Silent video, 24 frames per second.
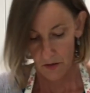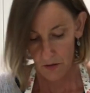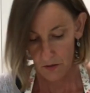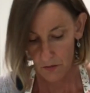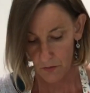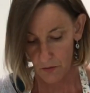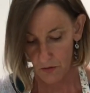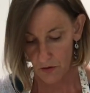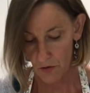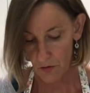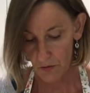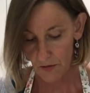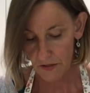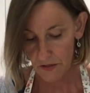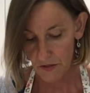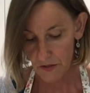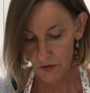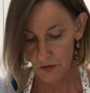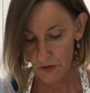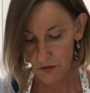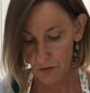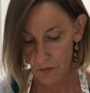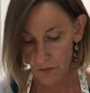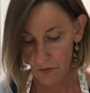we're going
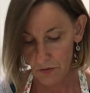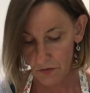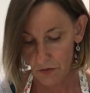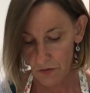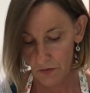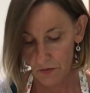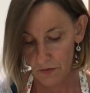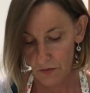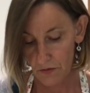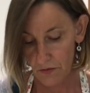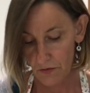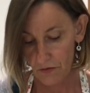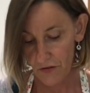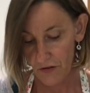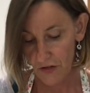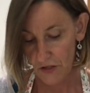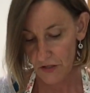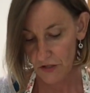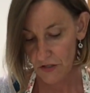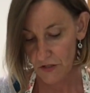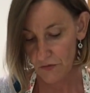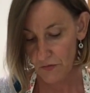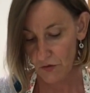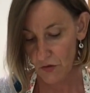to,
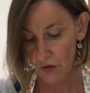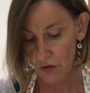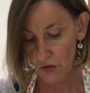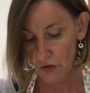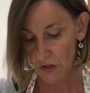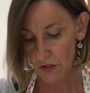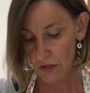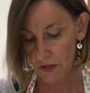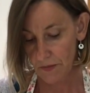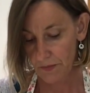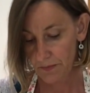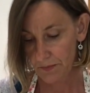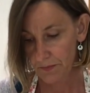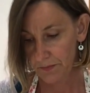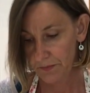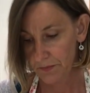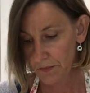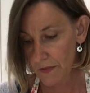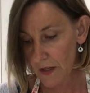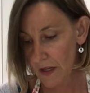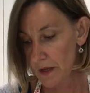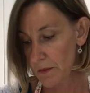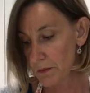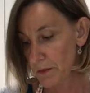first of all,
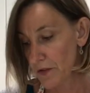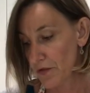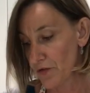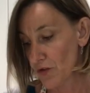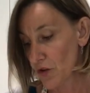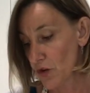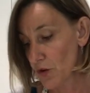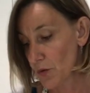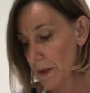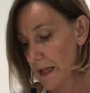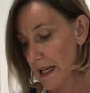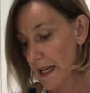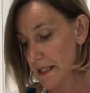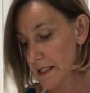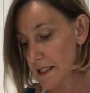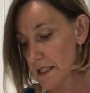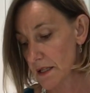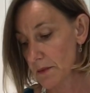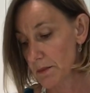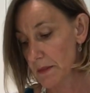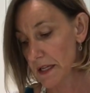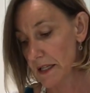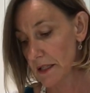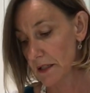before we add the
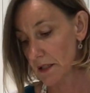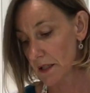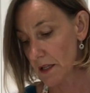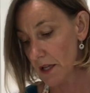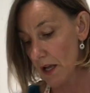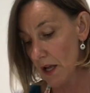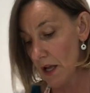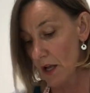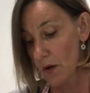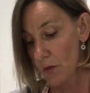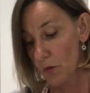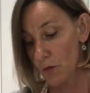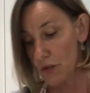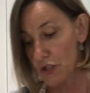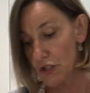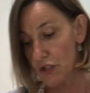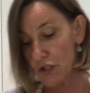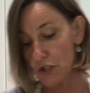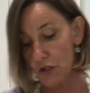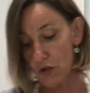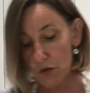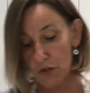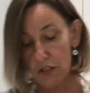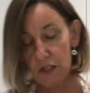milk, we're just
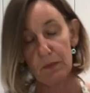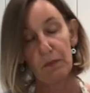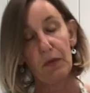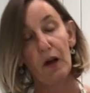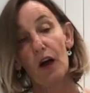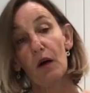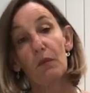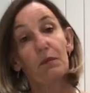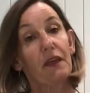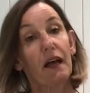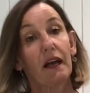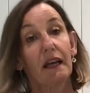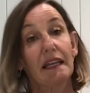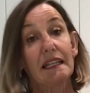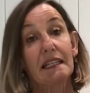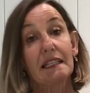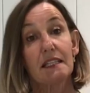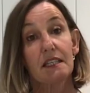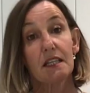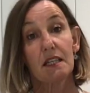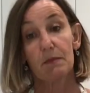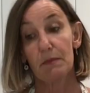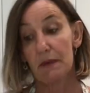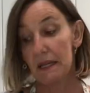going to pop that
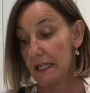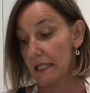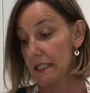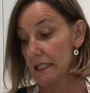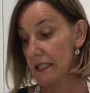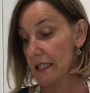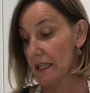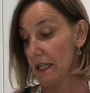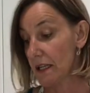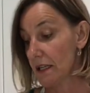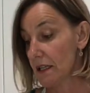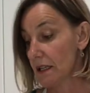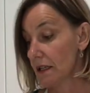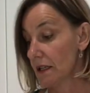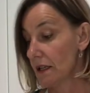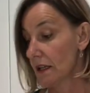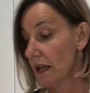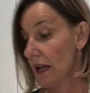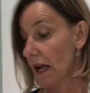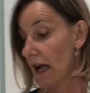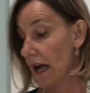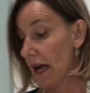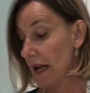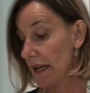into the mixer
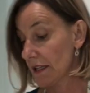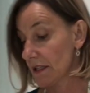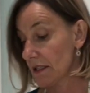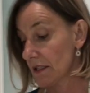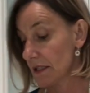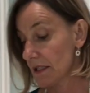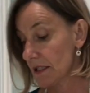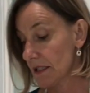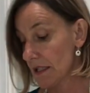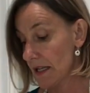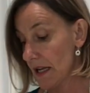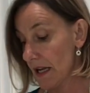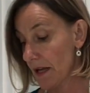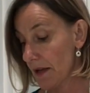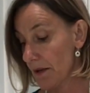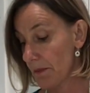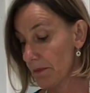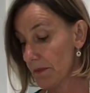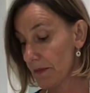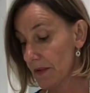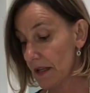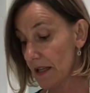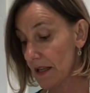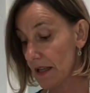and
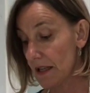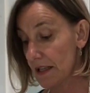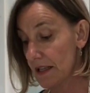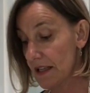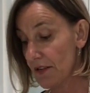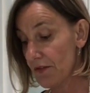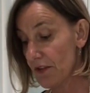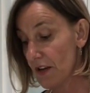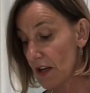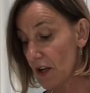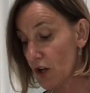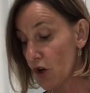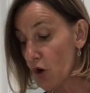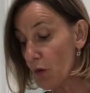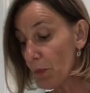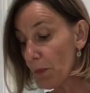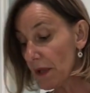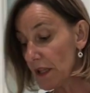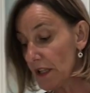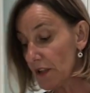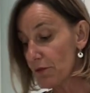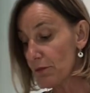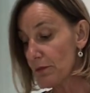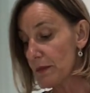give it a
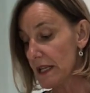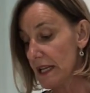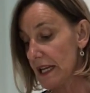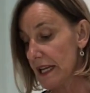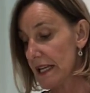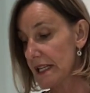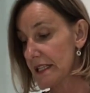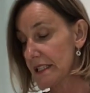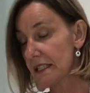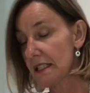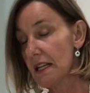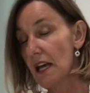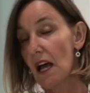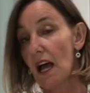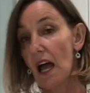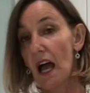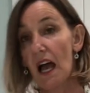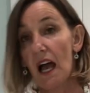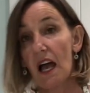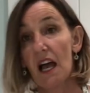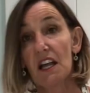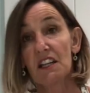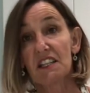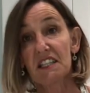couple of minutes
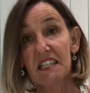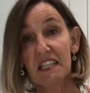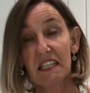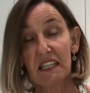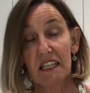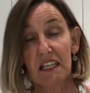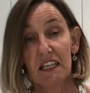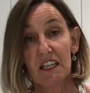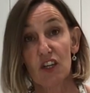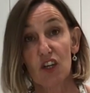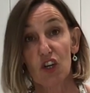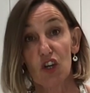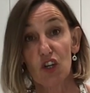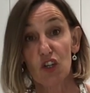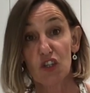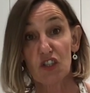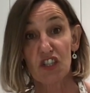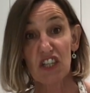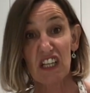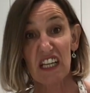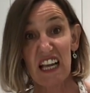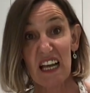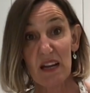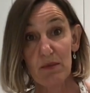until it goes
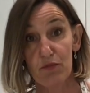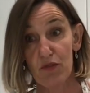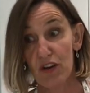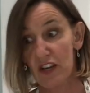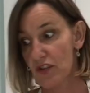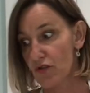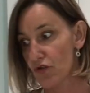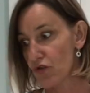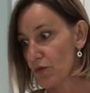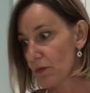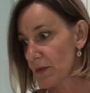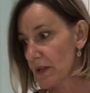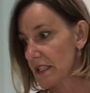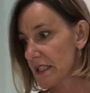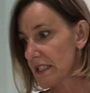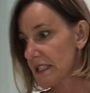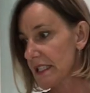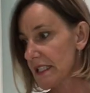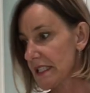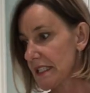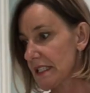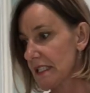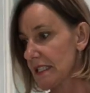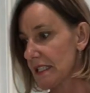to like breadcrumb
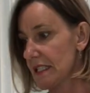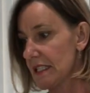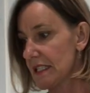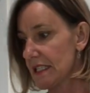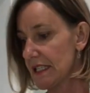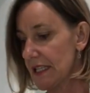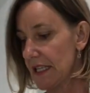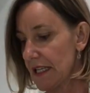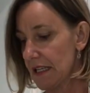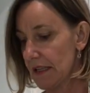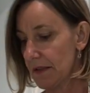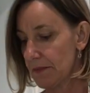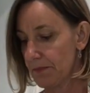consistency.